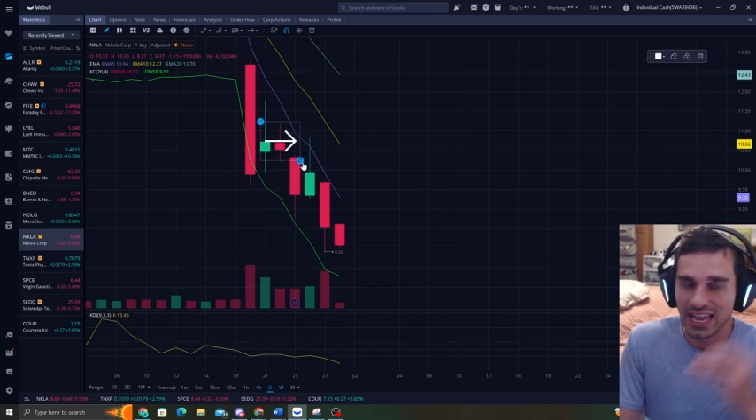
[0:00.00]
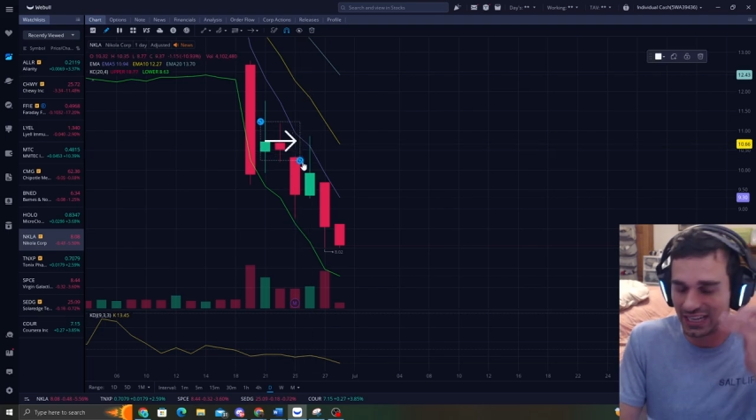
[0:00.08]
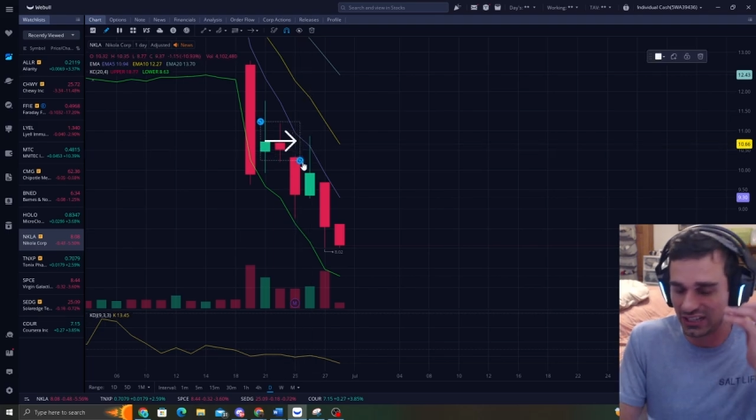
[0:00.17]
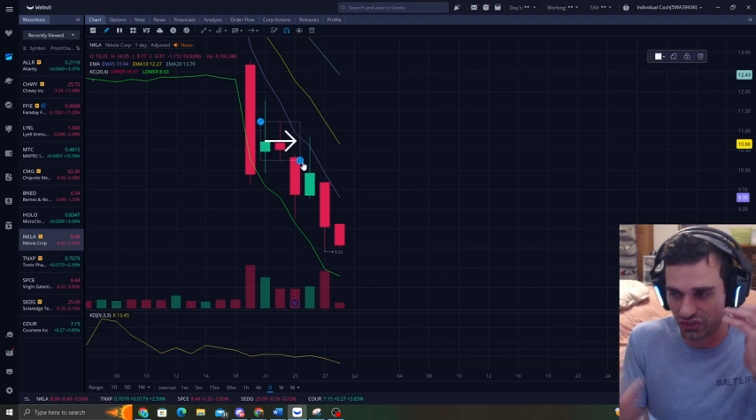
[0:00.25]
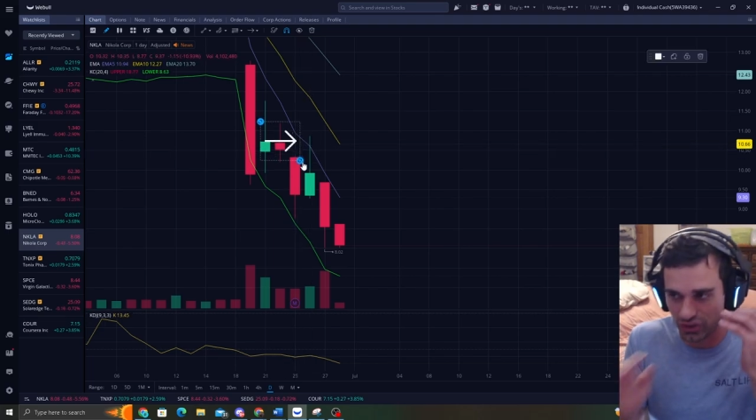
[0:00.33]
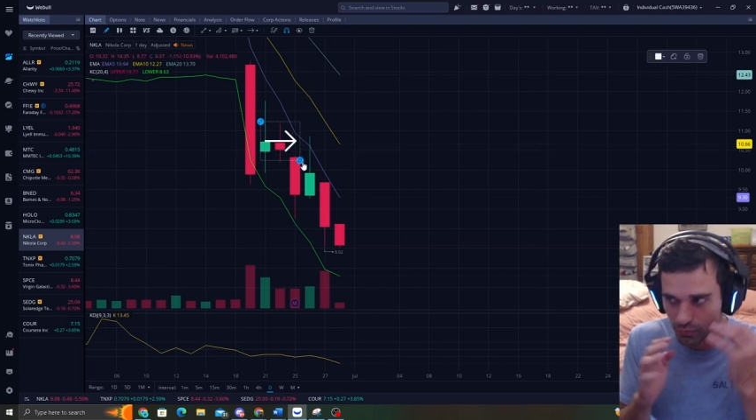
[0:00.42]

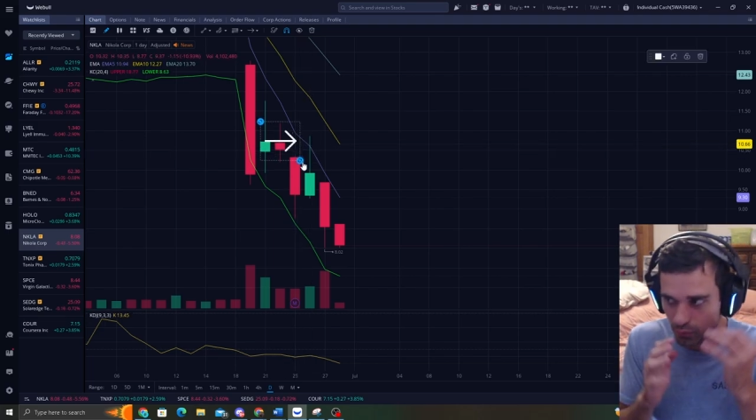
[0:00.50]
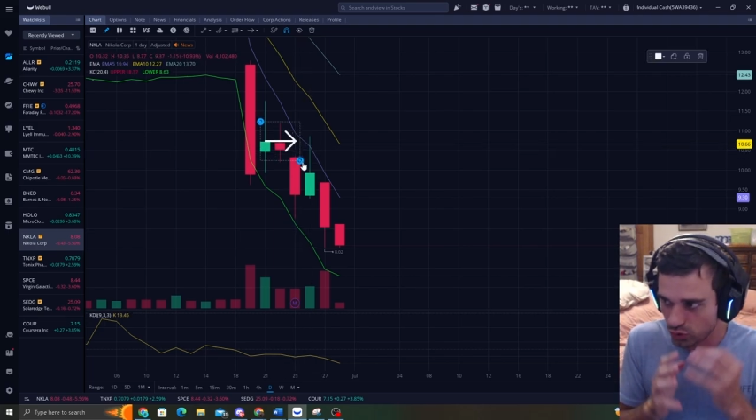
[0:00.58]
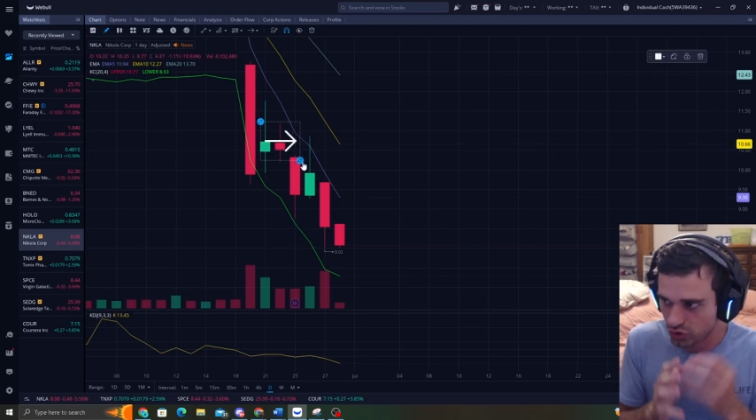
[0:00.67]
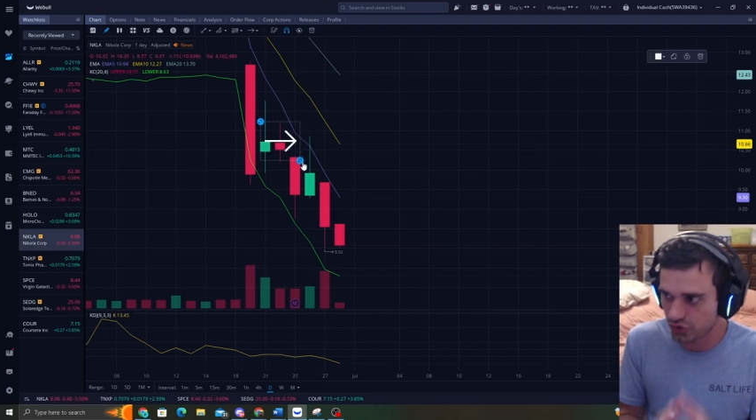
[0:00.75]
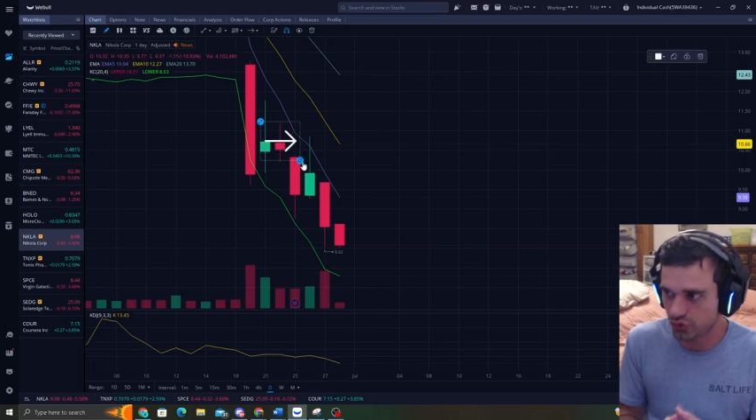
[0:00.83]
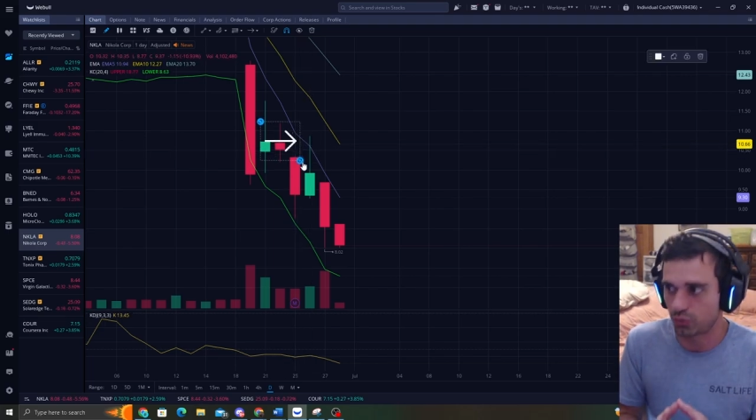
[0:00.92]
it is the
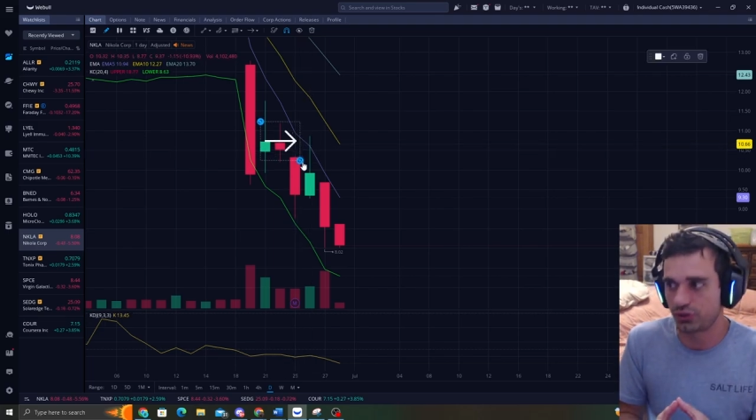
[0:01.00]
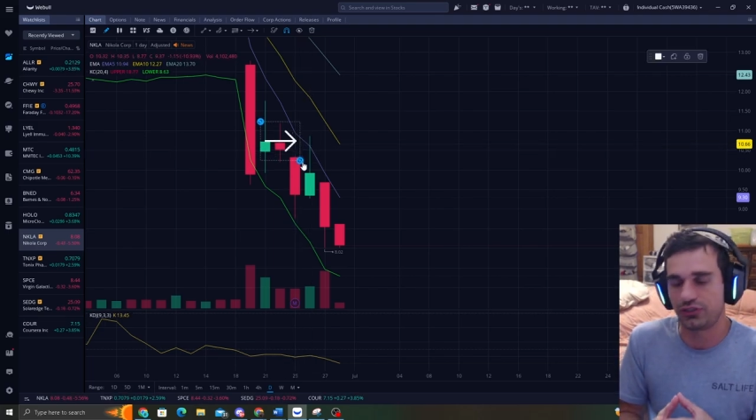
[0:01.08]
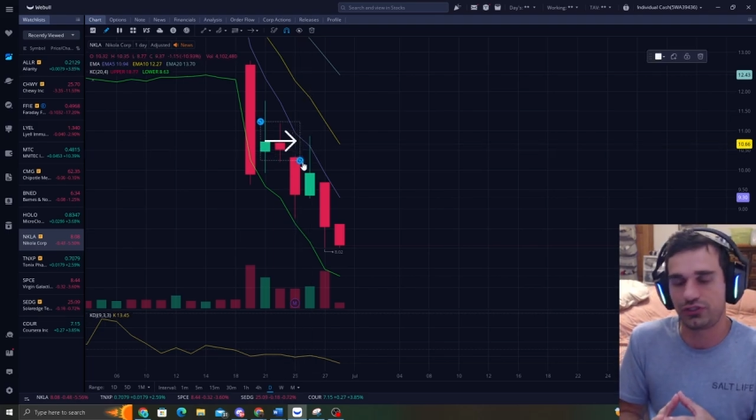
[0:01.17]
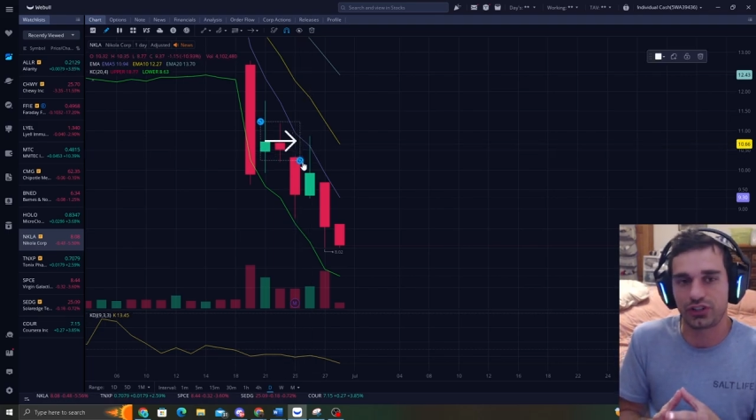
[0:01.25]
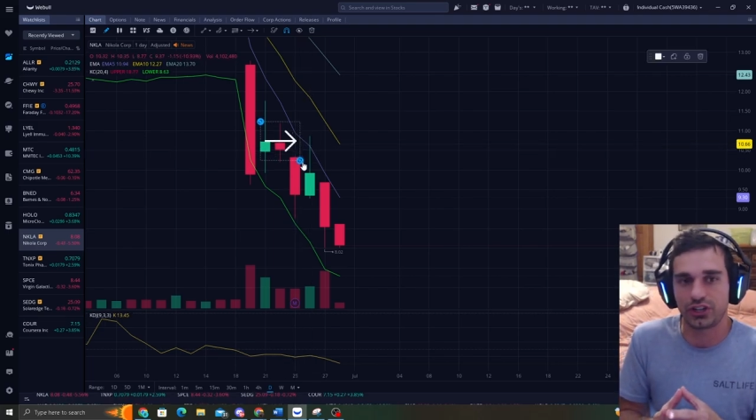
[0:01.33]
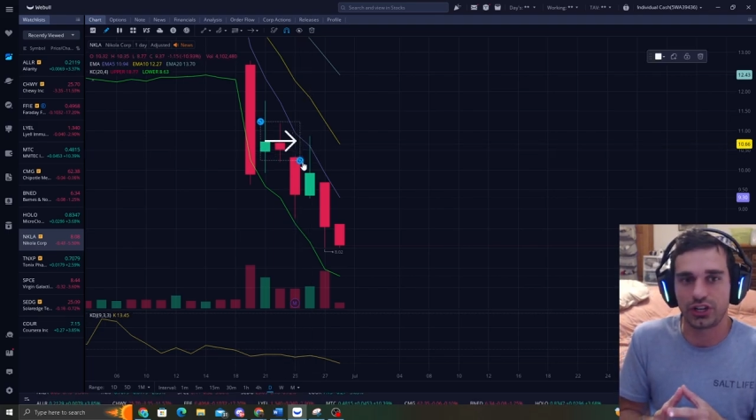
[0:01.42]
most
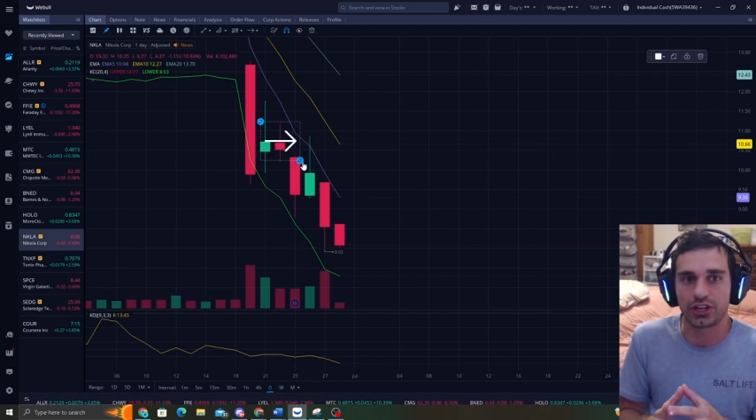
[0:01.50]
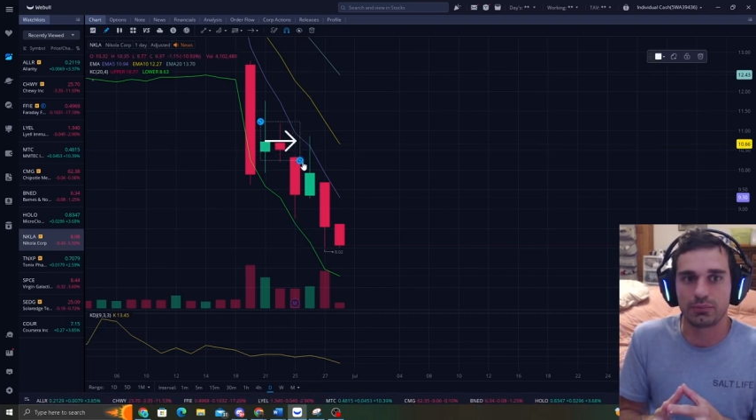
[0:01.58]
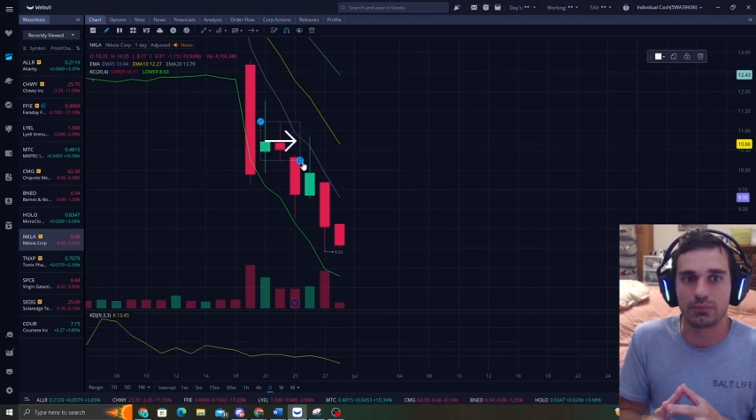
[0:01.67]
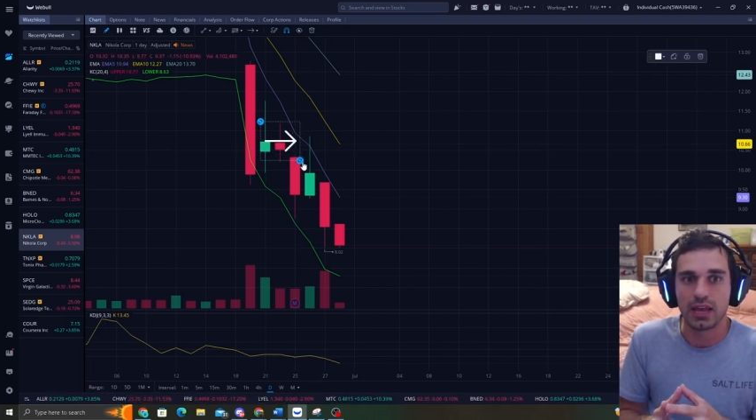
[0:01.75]
shortest term